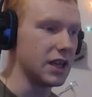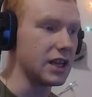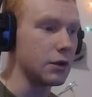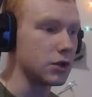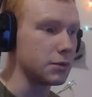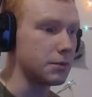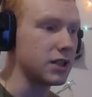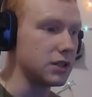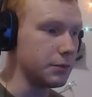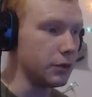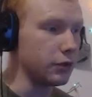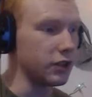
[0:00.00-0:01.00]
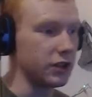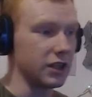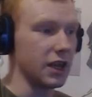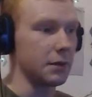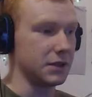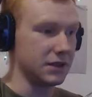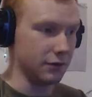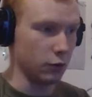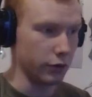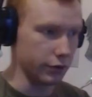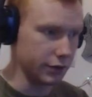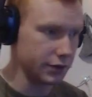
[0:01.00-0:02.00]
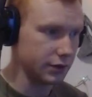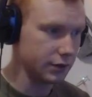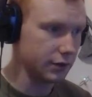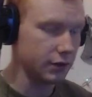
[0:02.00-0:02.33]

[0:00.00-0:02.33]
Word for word: Taking responsibility in the absence of orders.